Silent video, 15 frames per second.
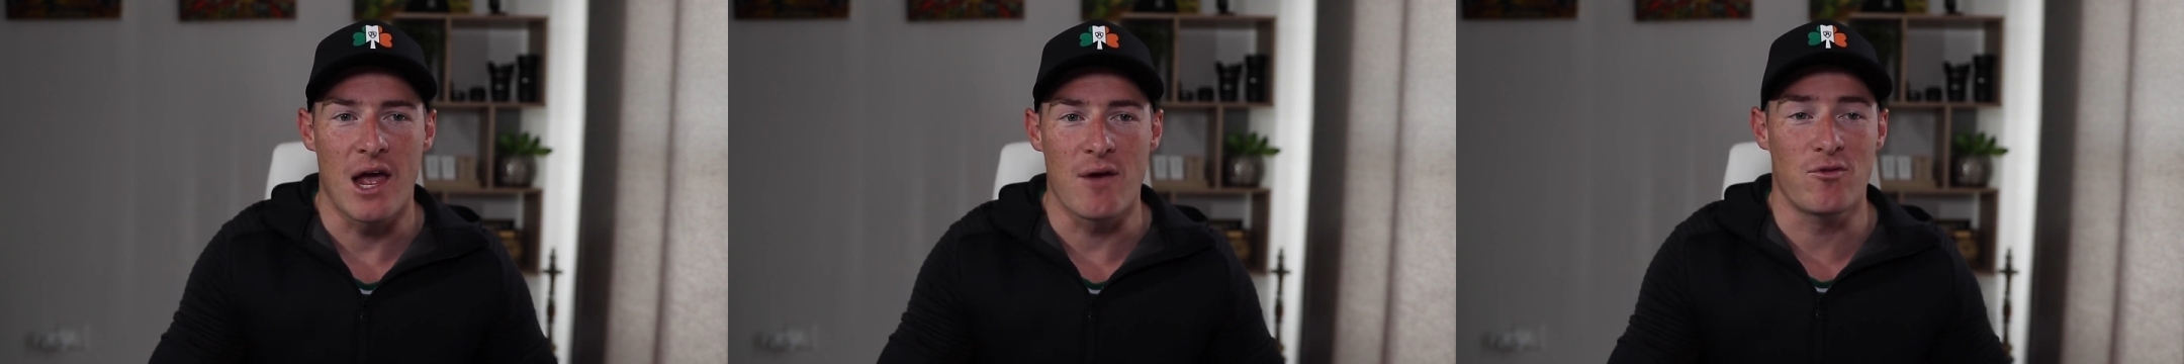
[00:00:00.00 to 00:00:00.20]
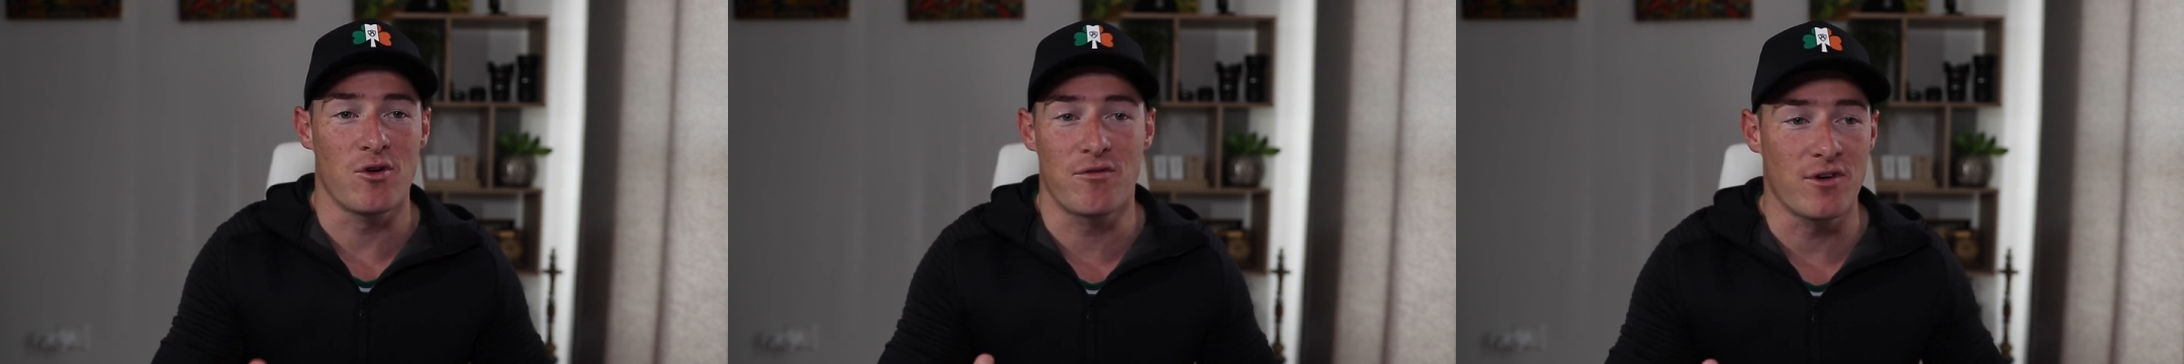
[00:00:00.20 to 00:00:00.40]

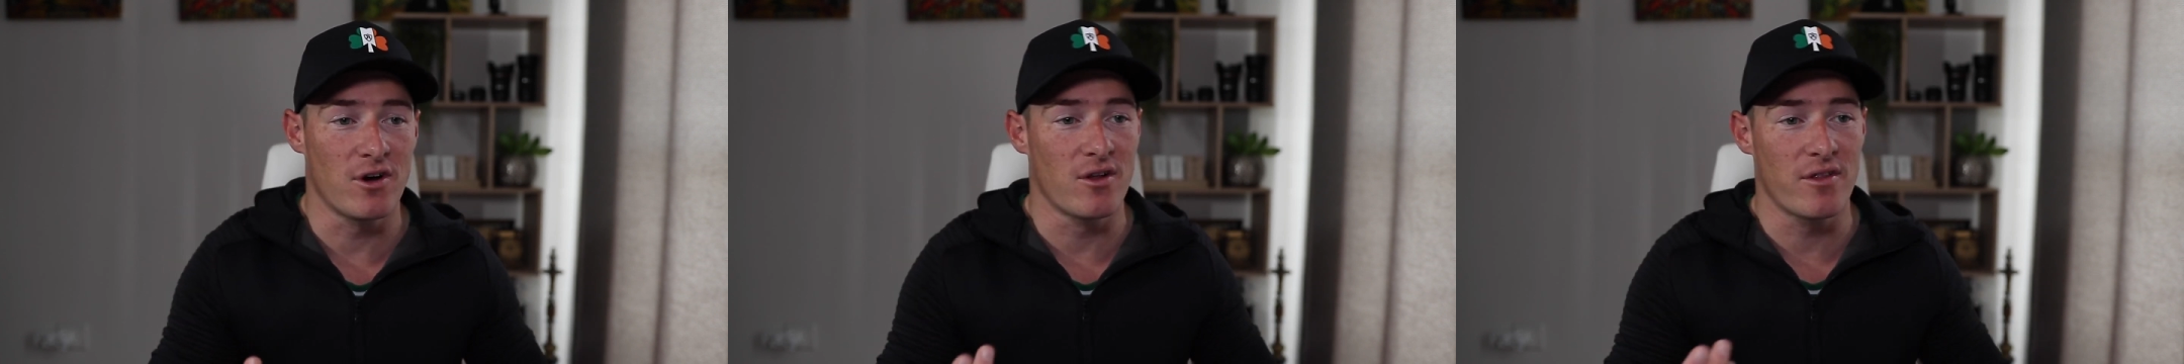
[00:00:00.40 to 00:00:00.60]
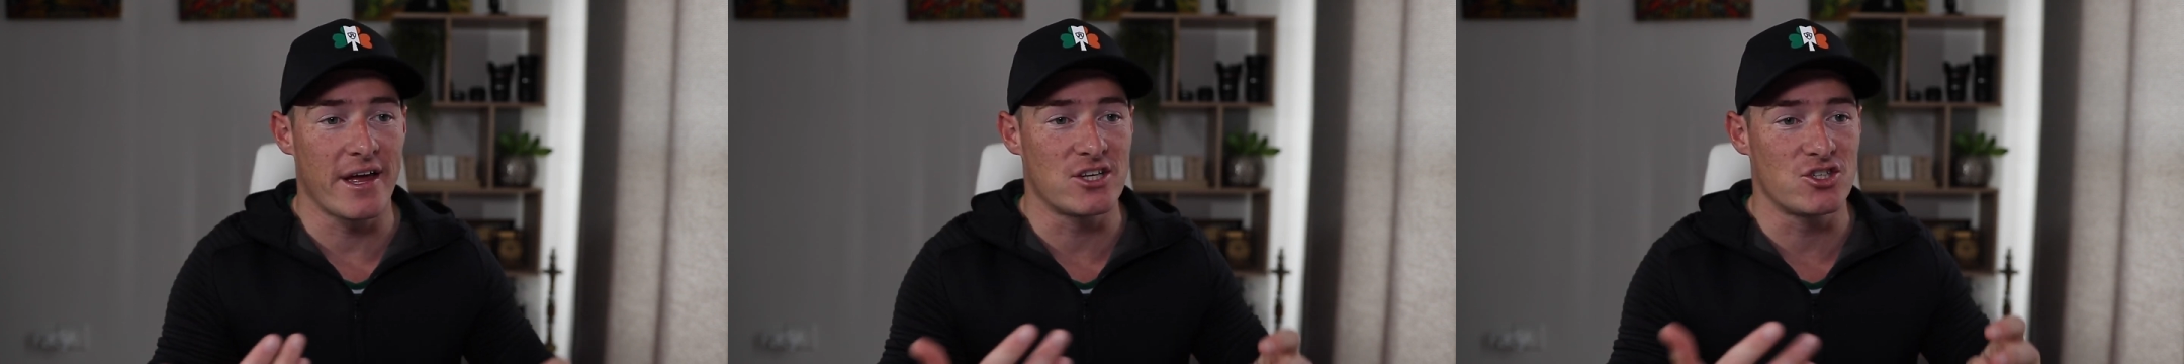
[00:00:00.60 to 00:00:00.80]
if you
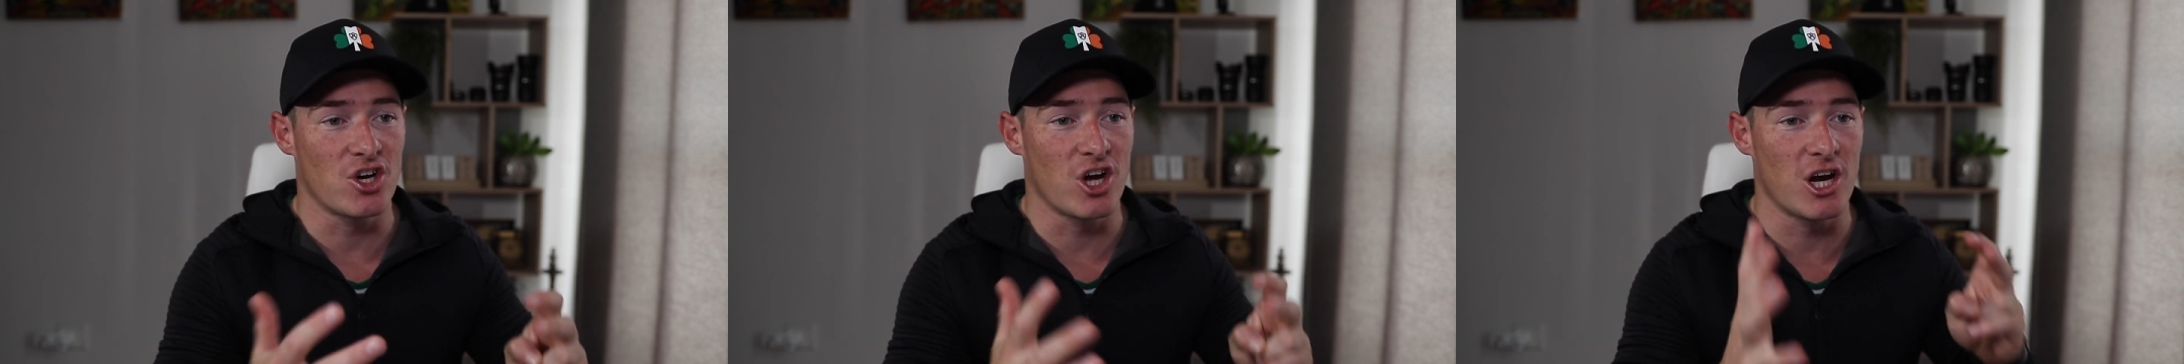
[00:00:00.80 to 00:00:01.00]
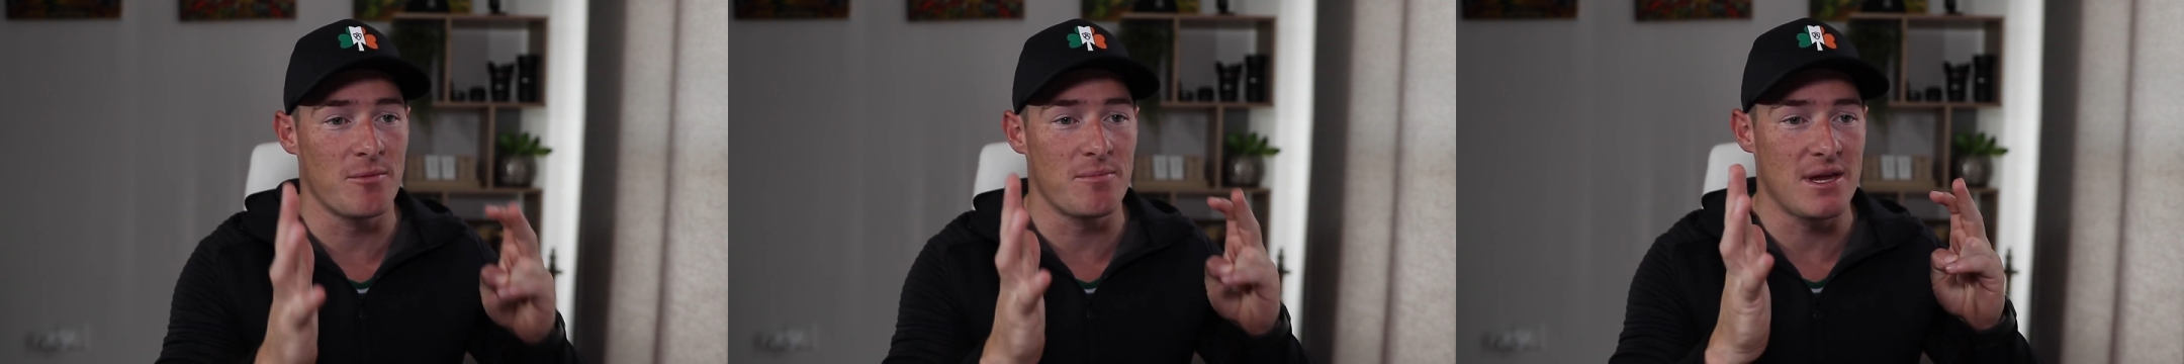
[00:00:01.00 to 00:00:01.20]
feel that you're
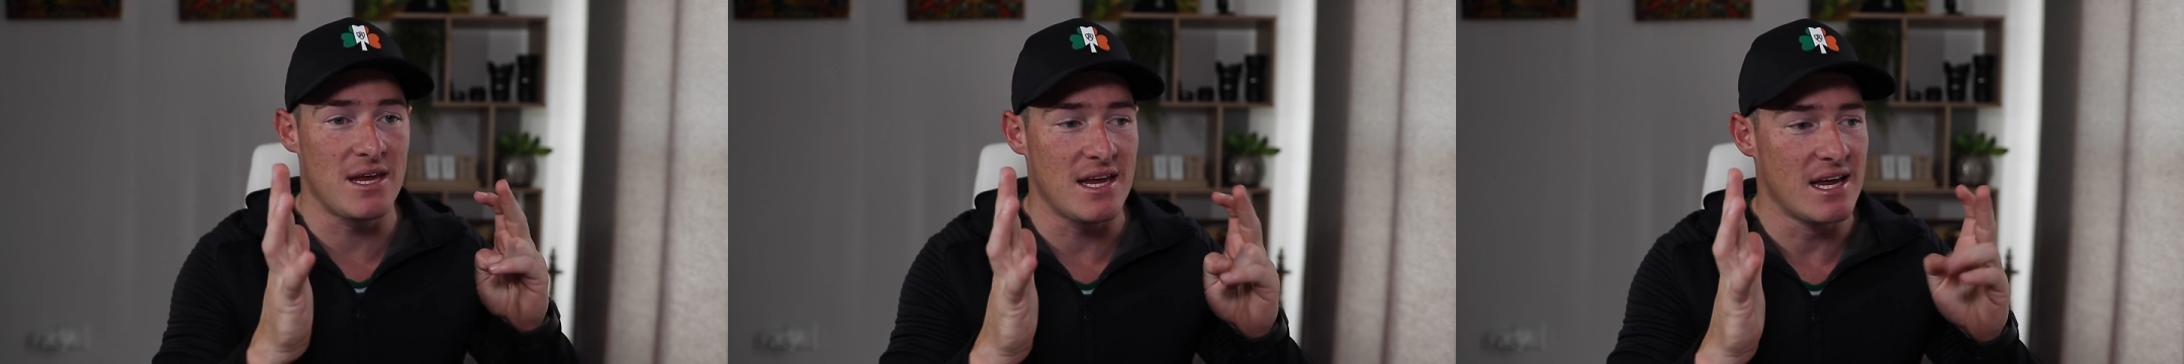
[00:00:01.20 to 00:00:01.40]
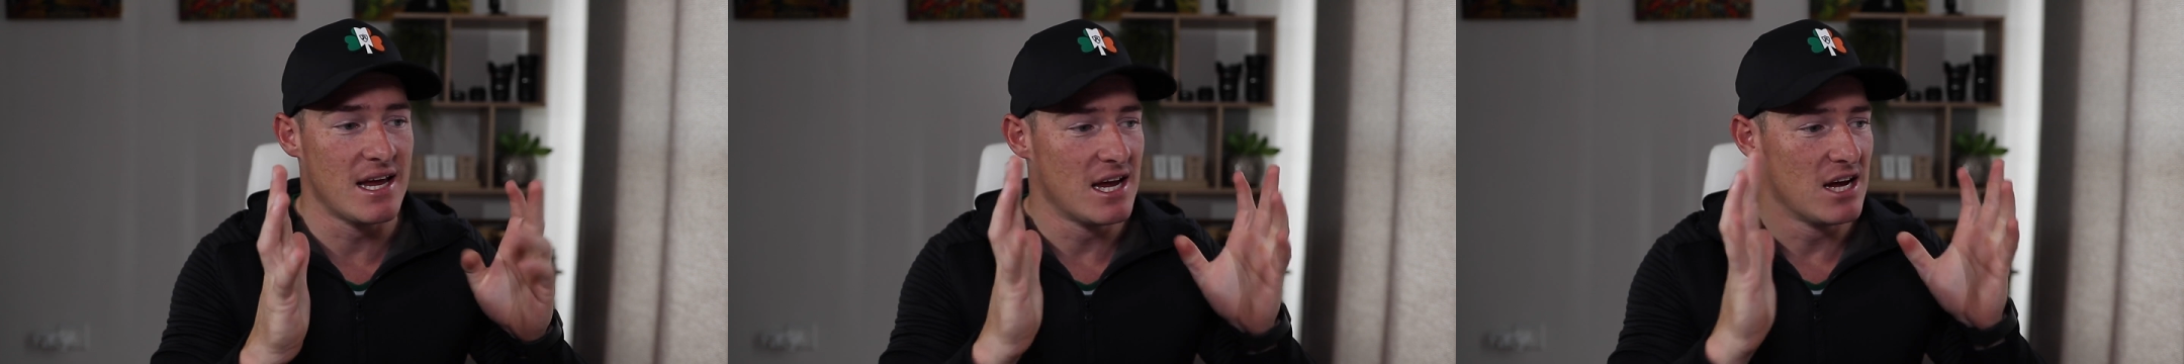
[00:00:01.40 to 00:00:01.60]
going to
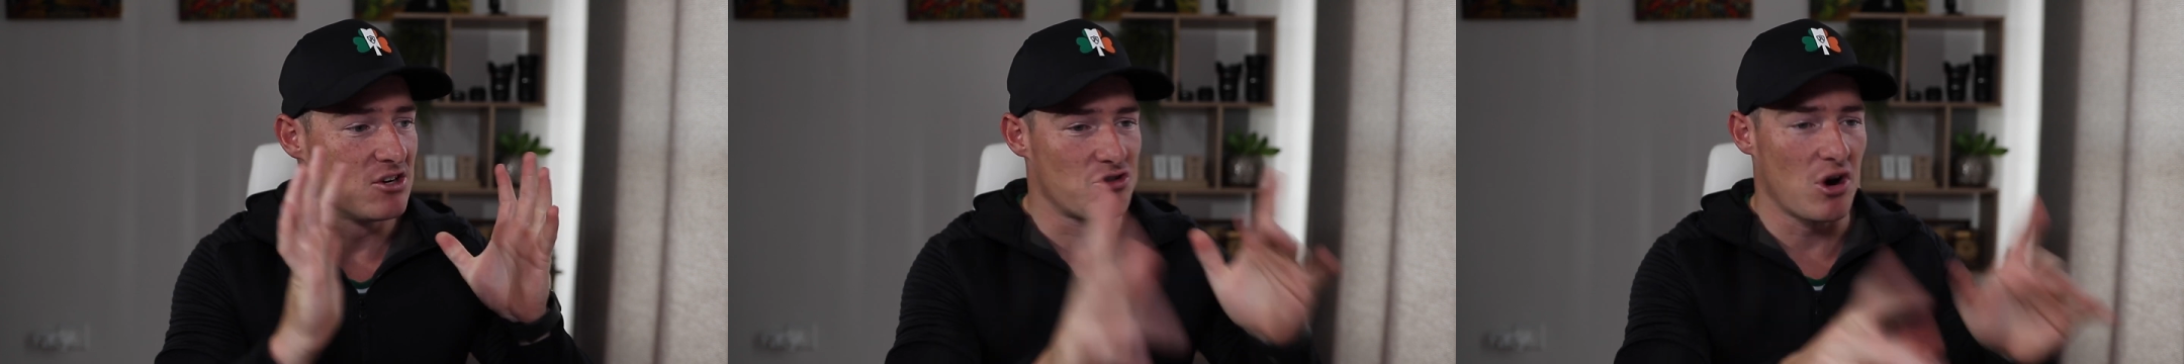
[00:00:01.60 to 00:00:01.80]
be